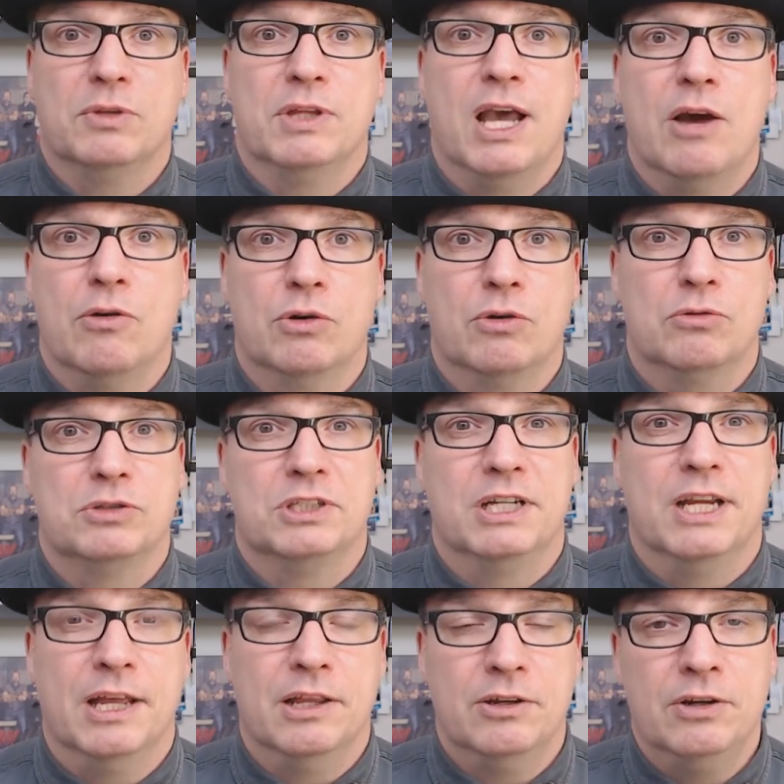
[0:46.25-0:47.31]
with how it goes
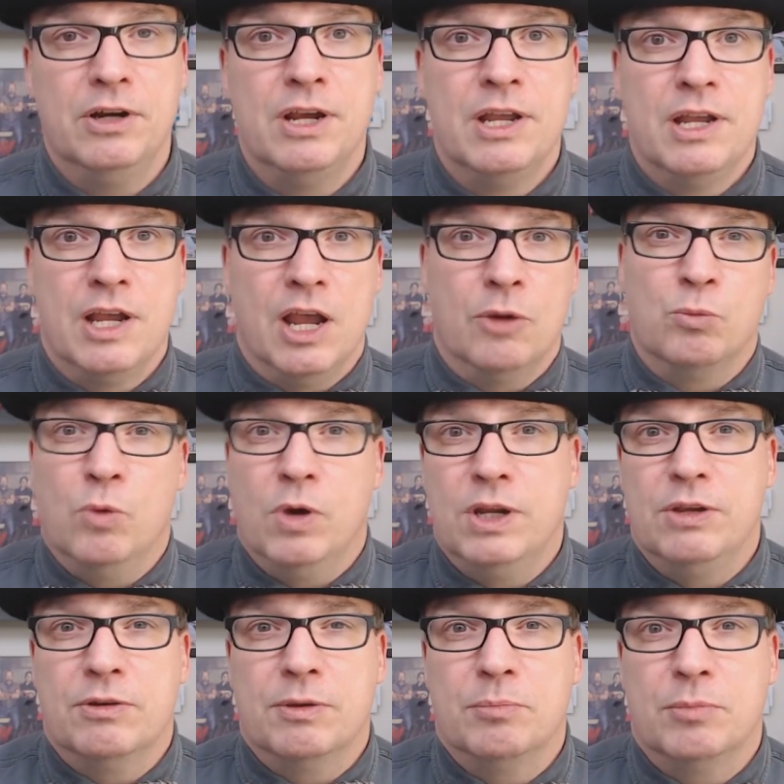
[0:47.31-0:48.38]
together and
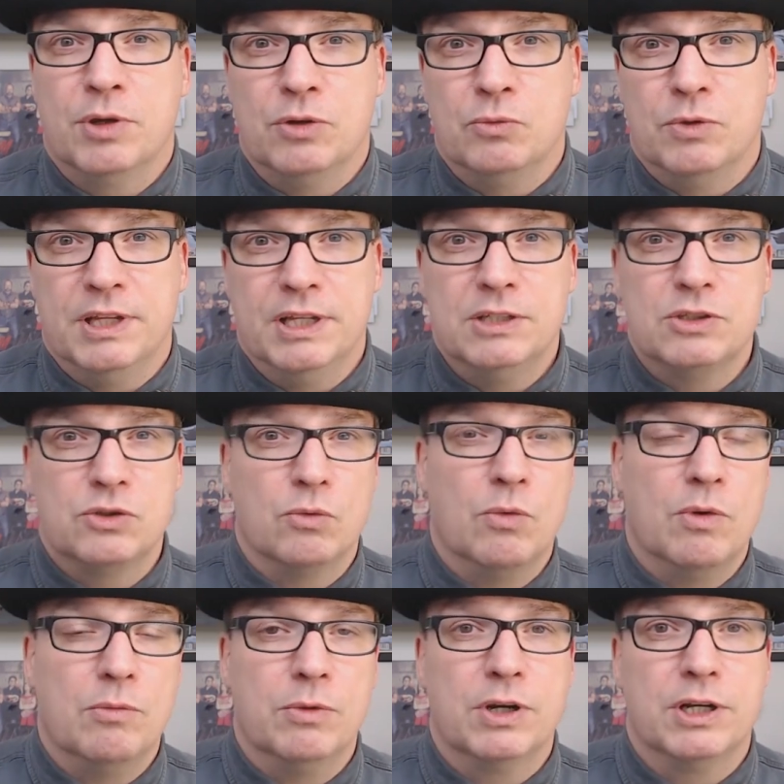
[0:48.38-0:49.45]
what you can build with it. So
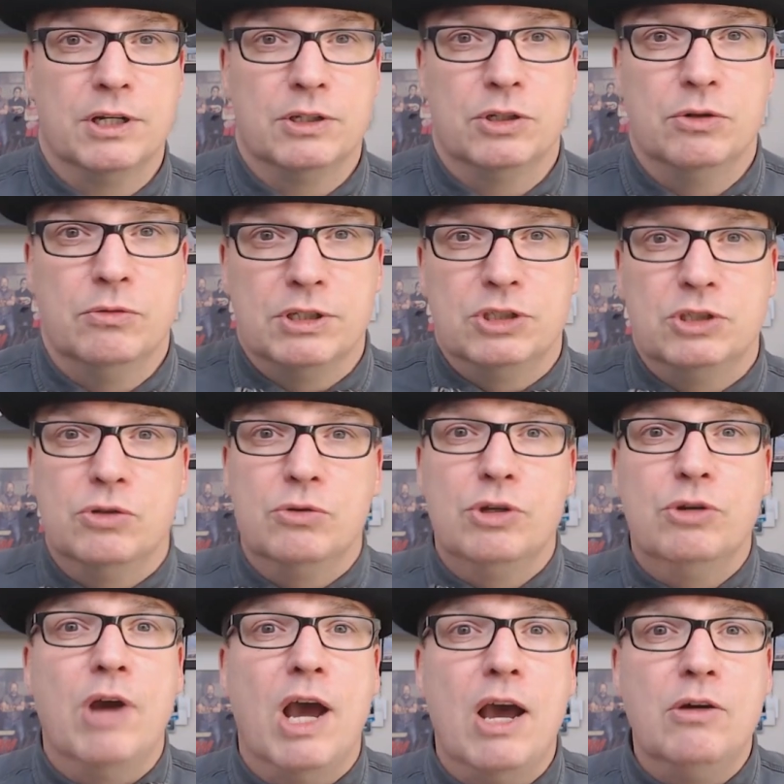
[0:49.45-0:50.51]
what we're gonna do is show
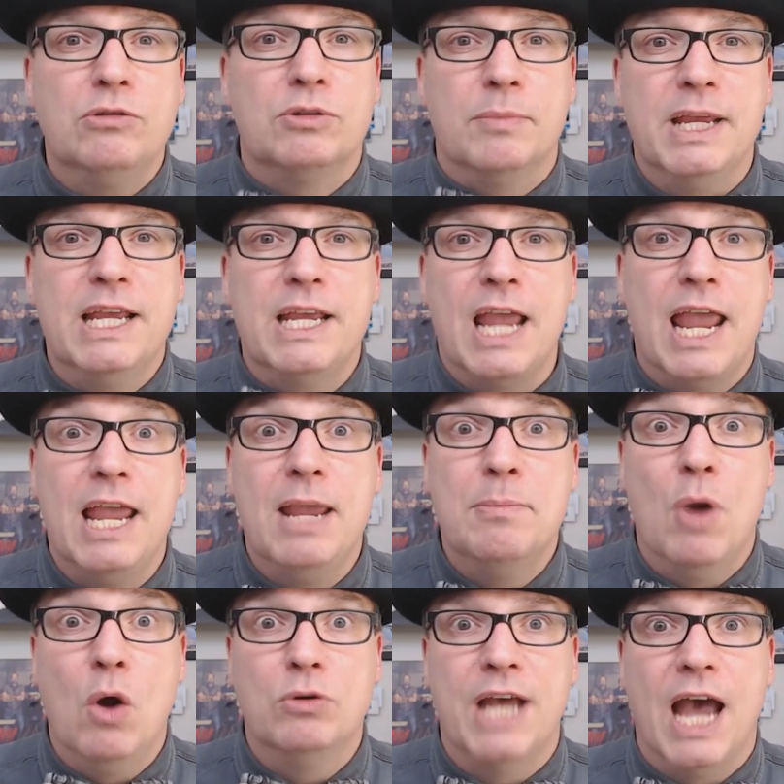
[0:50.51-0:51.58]
you how to make a bow